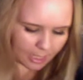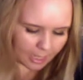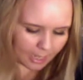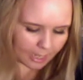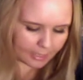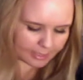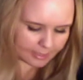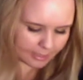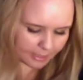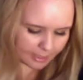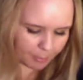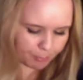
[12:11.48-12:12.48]
it's
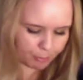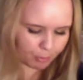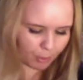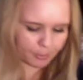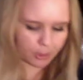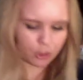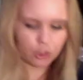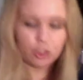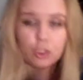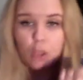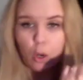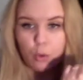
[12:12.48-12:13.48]
like a proper
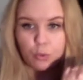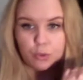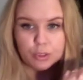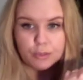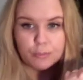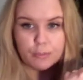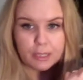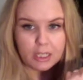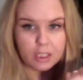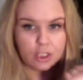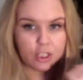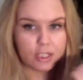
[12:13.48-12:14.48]
golden
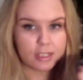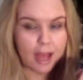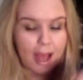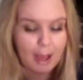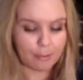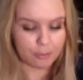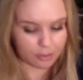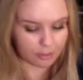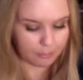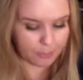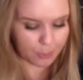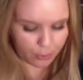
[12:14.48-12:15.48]
peach. It's absolutely
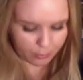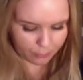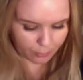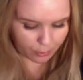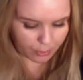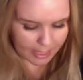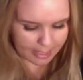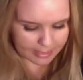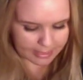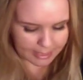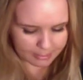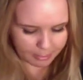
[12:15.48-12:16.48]
beautiful. It's
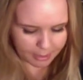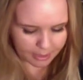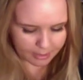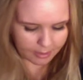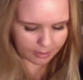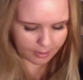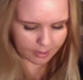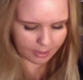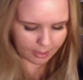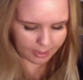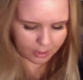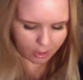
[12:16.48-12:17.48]
less pink than
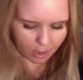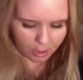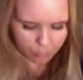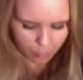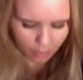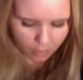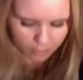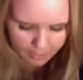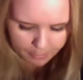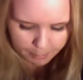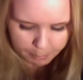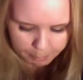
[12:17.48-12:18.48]
the NARS one,
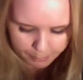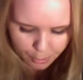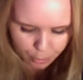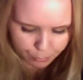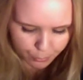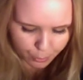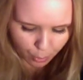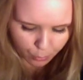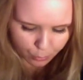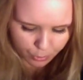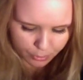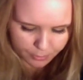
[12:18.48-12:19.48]
much more
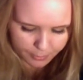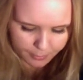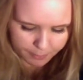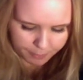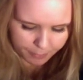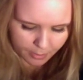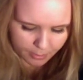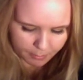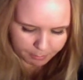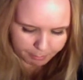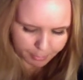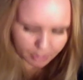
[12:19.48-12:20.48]
golden,
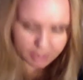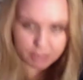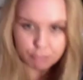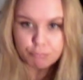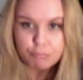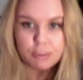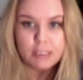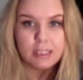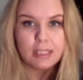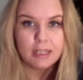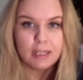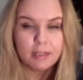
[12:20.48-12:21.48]
but it
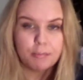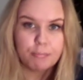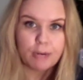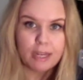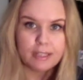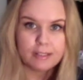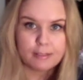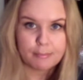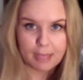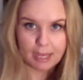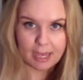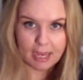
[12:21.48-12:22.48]
really brightens
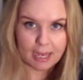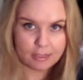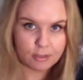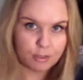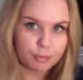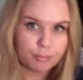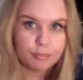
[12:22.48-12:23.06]
my eyes up,